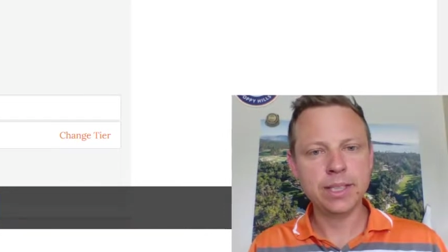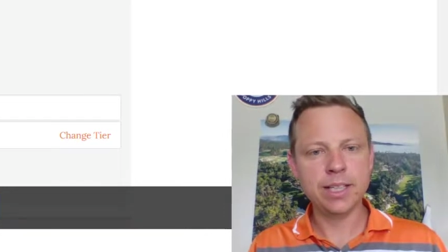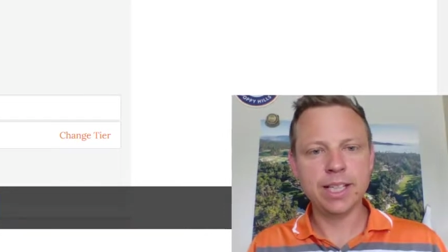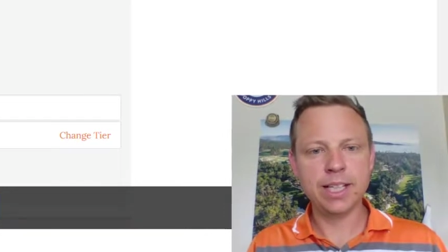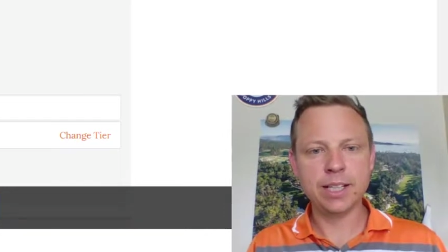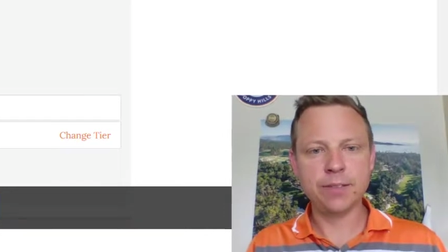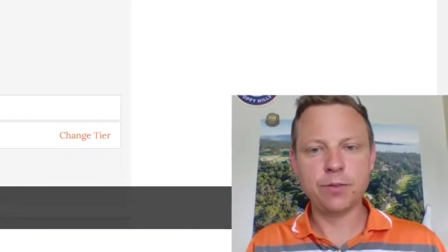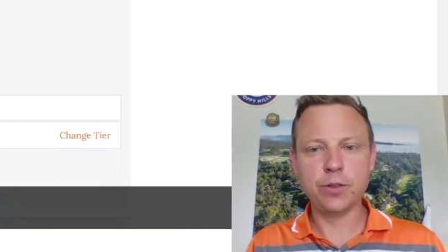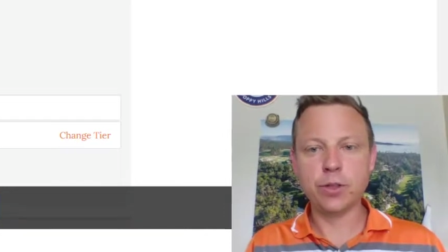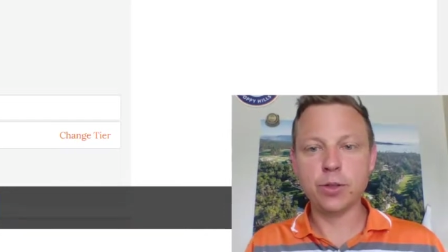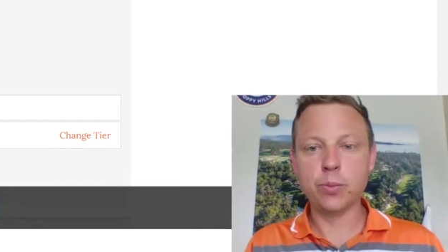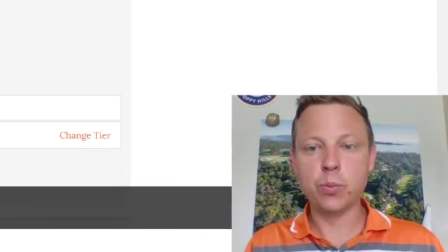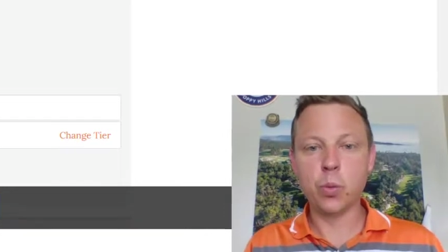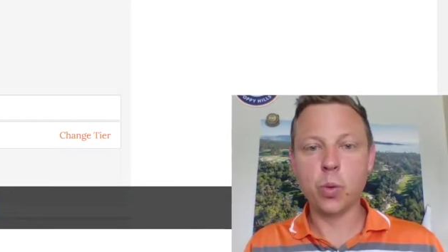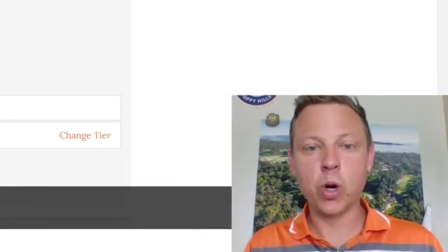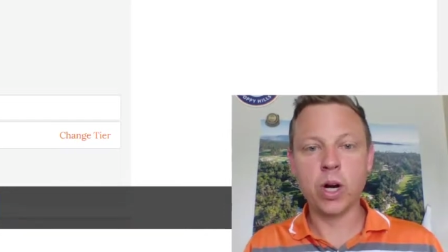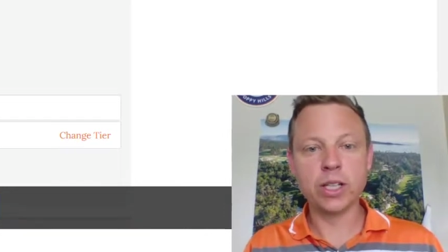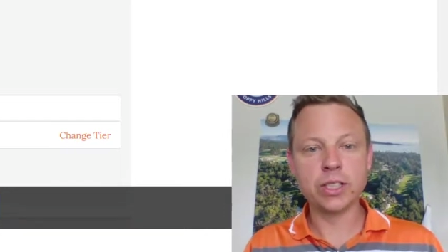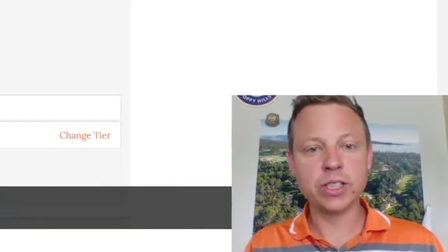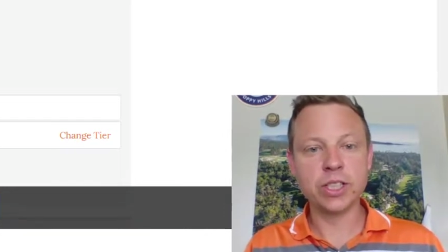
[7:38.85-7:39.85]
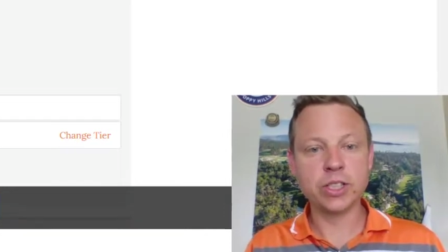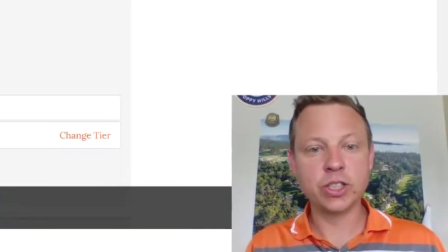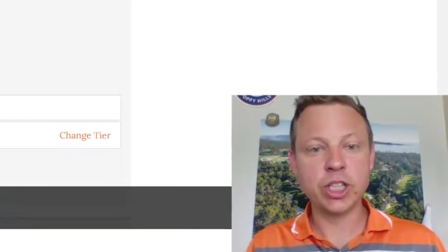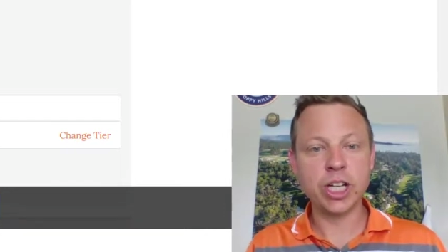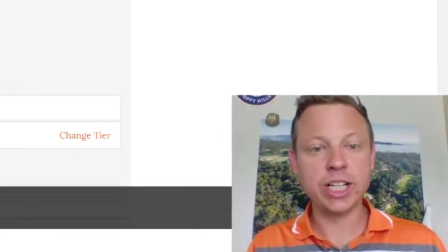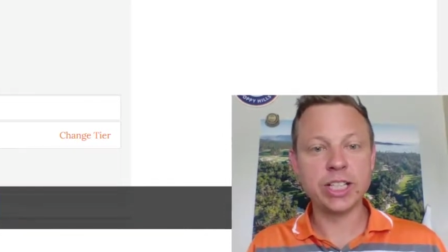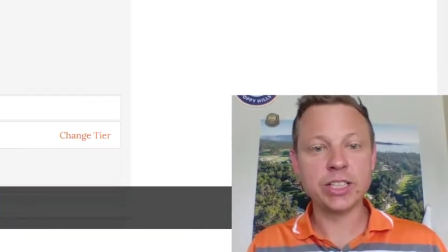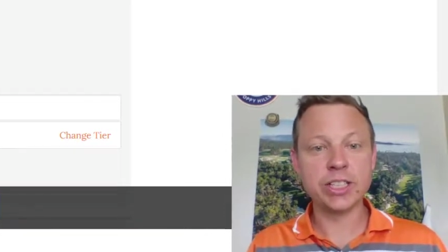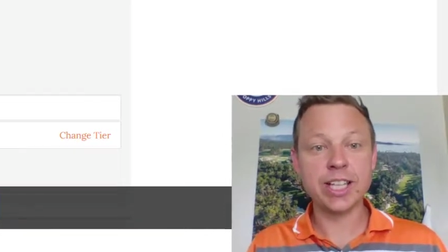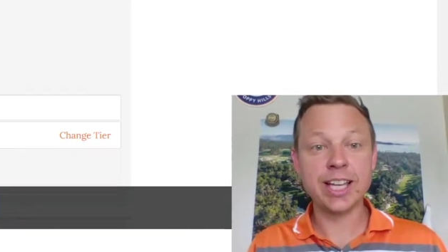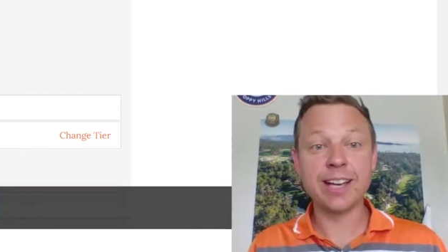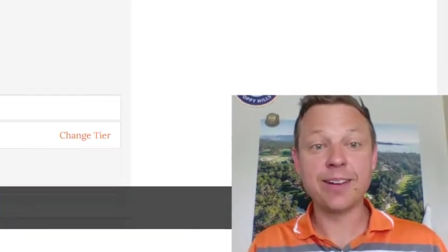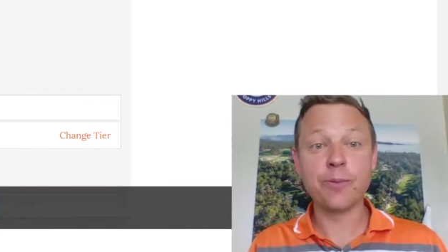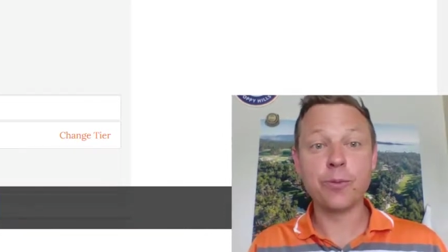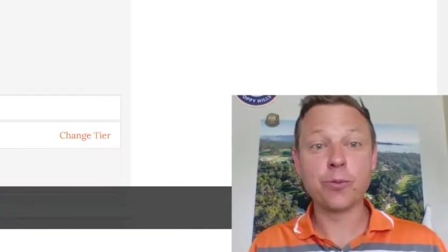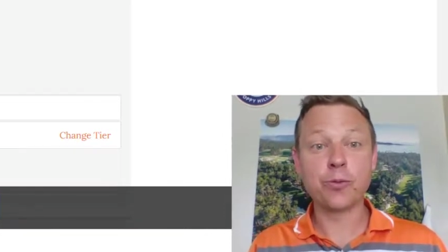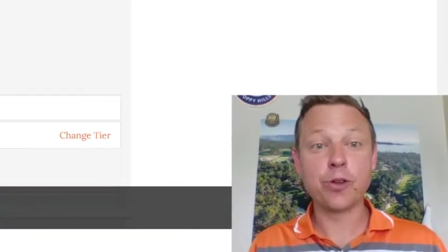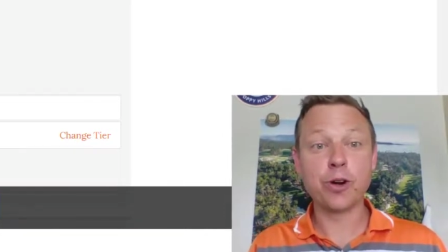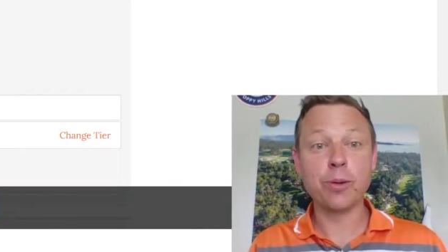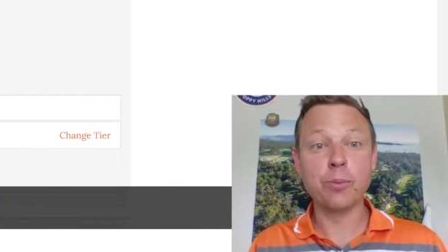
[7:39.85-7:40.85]
And if you'd want to change that
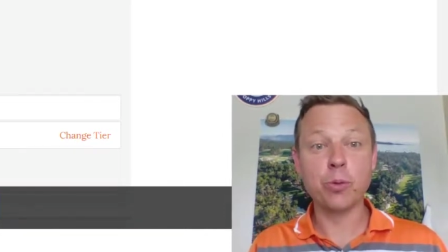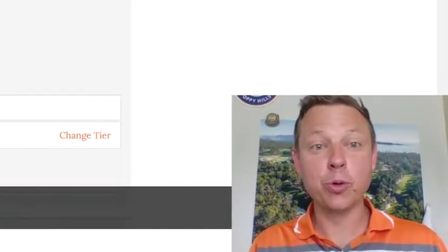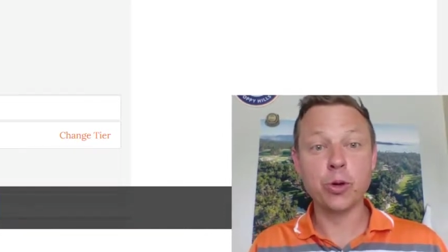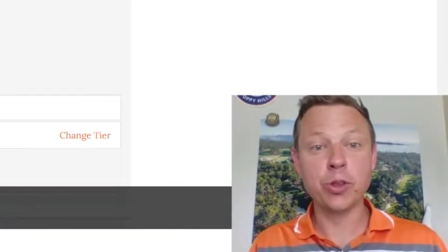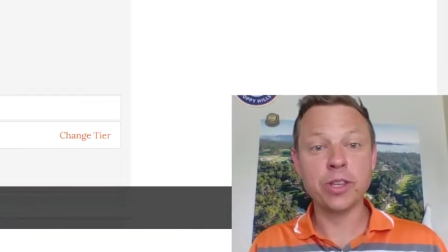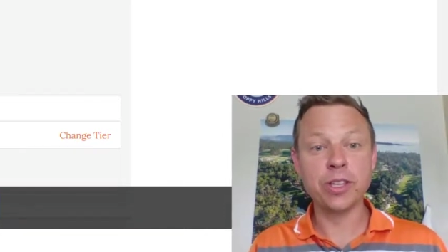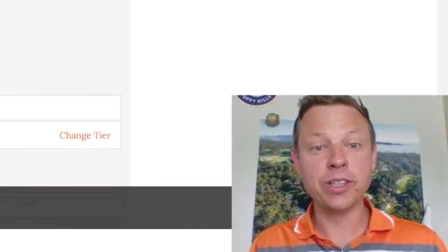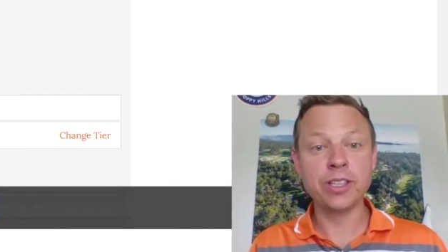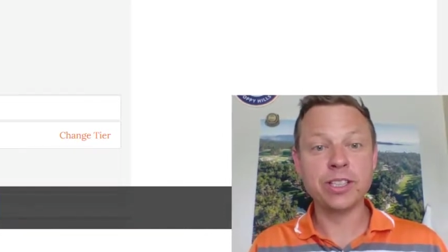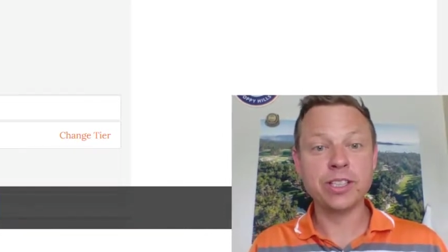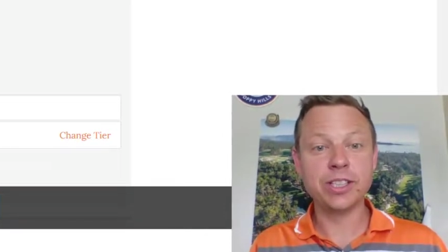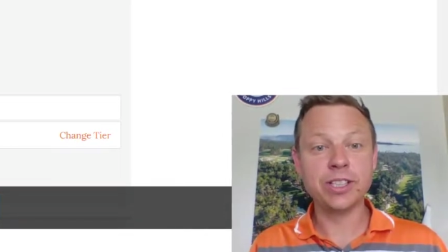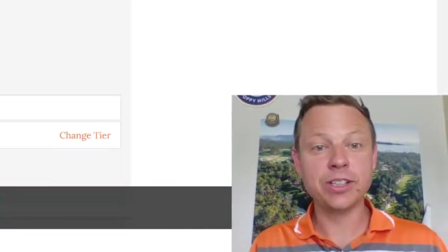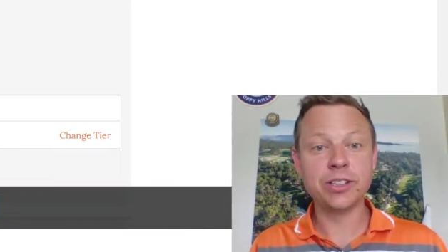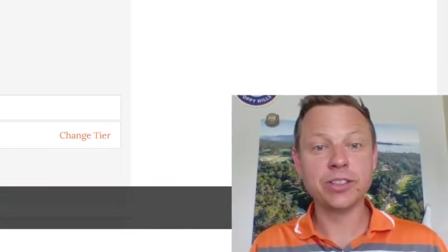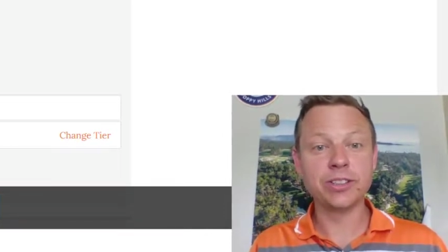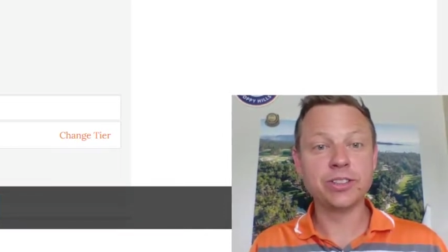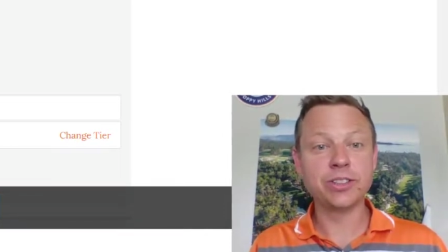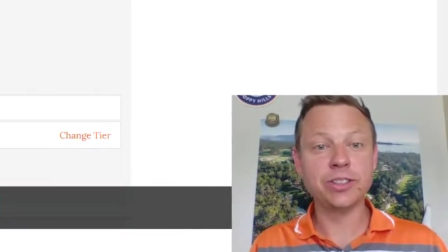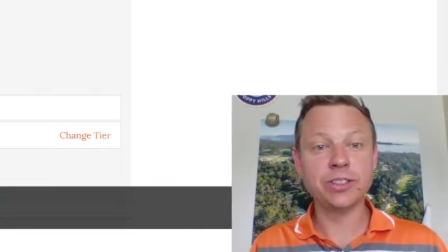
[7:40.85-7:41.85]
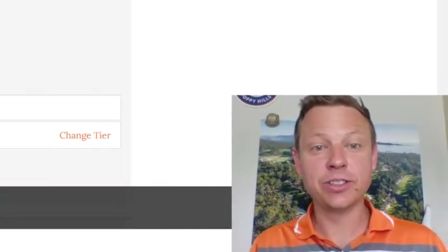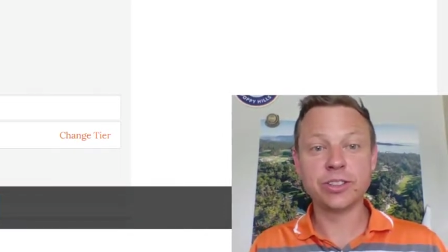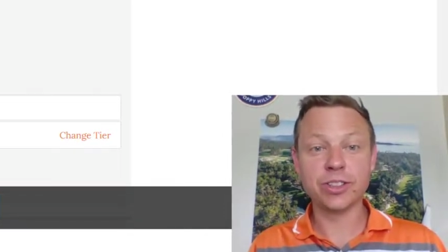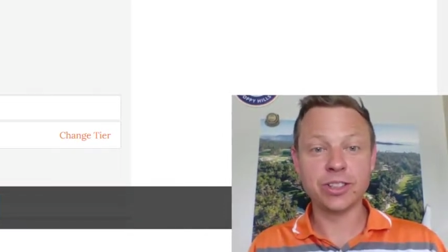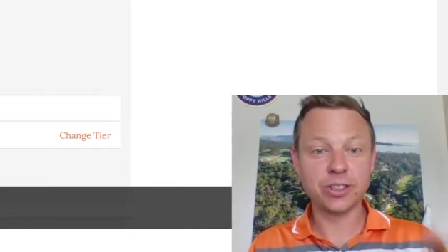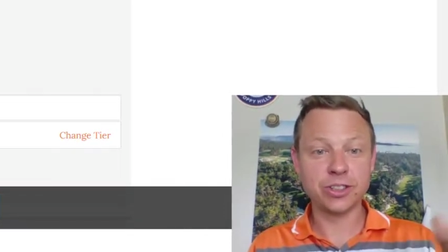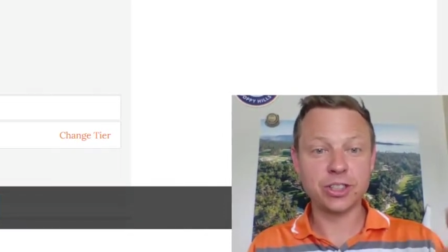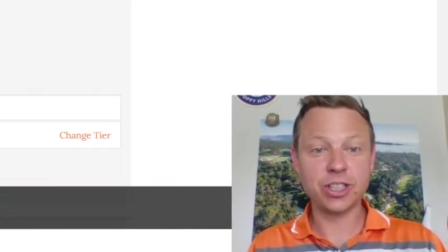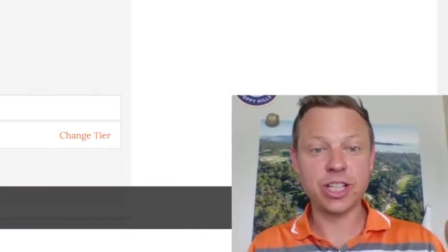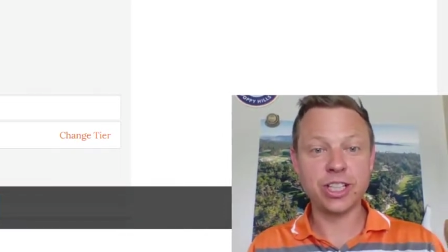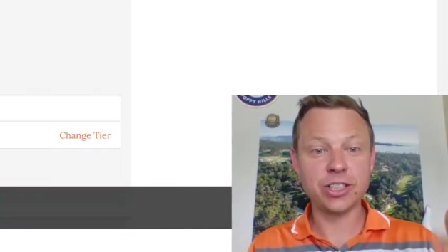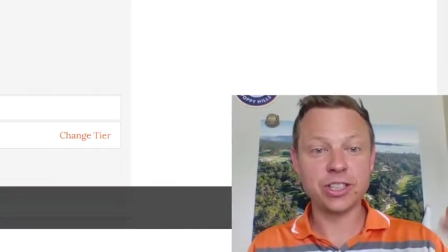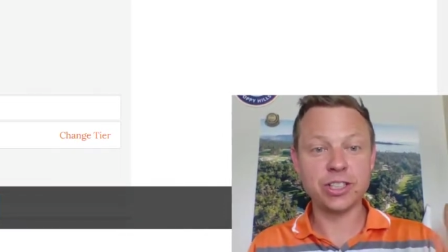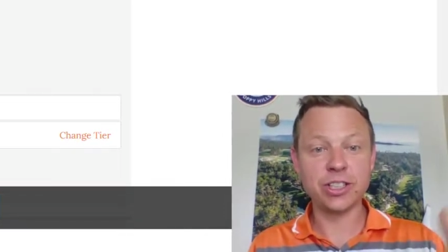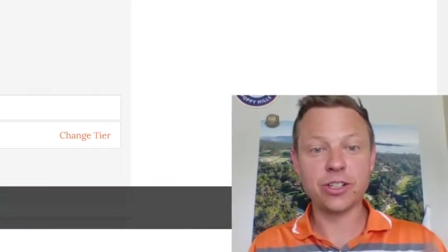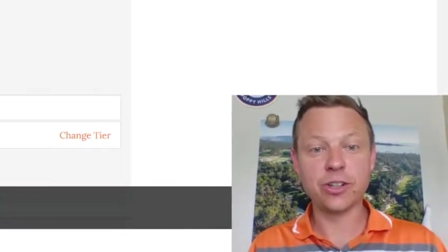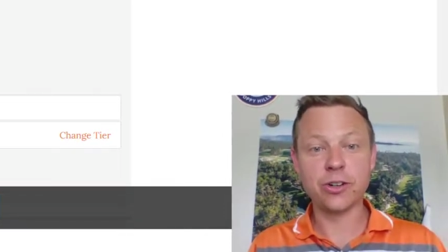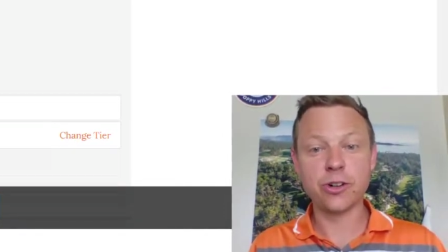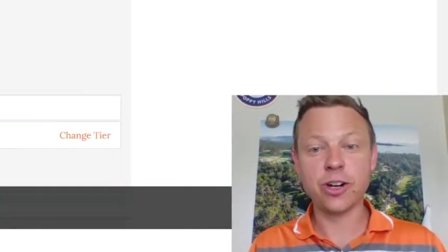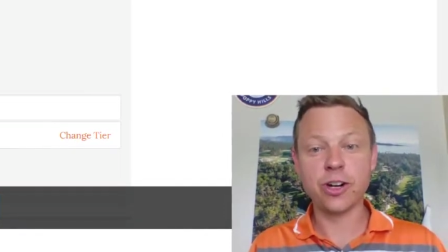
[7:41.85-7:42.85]
from within the tier, so you start changing
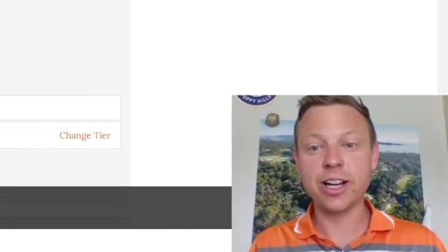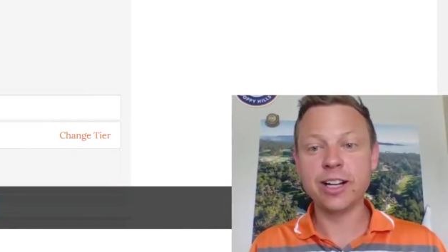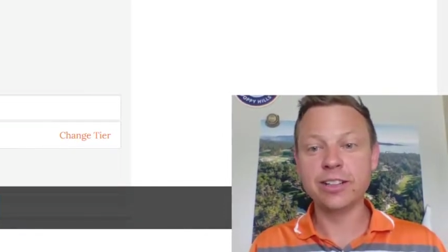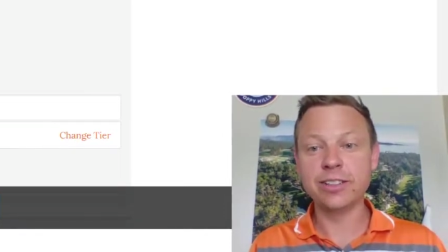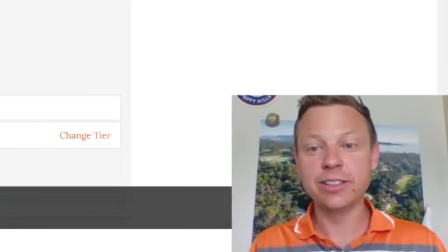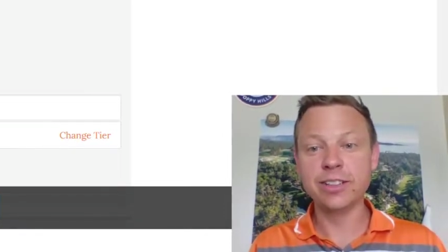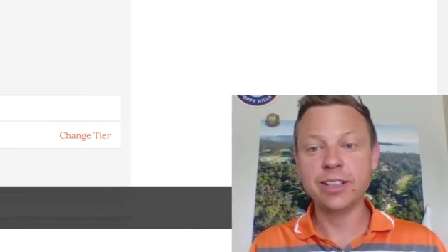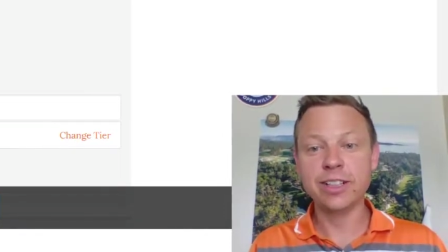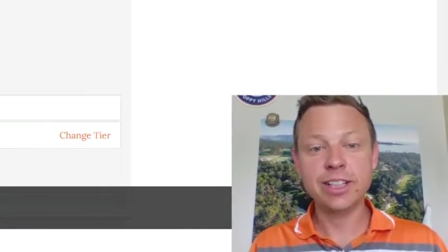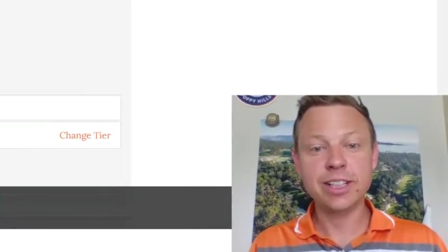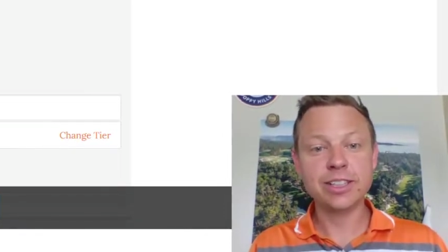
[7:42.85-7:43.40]
it around,